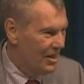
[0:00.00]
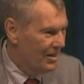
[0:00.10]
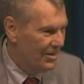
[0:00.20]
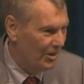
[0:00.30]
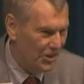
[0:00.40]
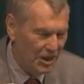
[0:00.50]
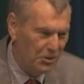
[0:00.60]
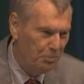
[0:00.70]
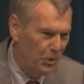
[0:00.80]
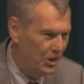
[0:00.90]
So
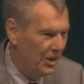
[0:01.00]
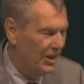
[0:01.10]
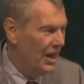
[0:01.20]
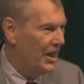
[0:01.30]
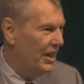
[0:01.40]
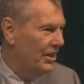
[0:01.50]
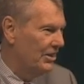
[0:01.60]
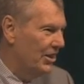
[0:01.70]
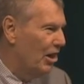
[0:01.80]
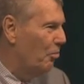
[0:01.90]
she's pushing 90
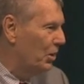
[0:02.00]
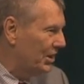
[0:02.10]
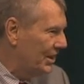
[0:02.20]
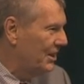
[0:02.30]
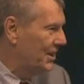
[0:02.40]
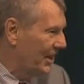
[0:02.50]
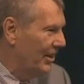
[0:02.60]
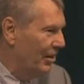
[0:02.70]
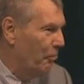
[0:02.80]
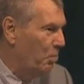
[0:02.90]
years old, but she's,
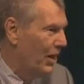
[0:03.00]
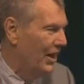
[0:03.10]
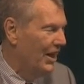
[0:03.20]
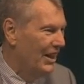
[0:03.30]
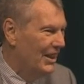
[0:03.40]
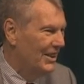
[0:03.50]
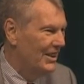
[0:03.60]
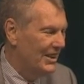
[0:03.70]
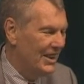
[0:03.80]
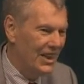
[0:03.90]
you know,
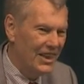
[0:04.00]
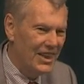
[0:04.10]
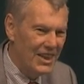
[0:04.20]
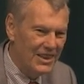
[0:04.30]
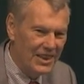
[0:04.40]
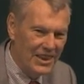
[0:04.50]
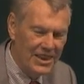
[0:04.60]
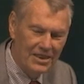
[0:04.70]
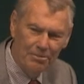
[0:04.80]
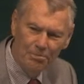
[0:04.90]
she's kind of got it
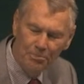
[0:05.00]
together.